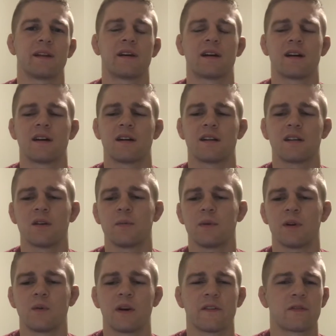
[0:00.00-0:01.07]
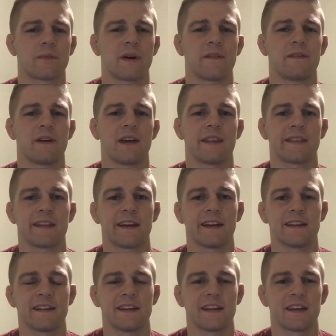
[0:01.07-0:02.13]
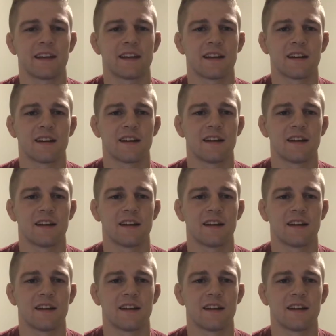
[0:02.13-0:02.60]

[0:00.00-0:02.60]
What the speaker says: a little bit away from my faith lately and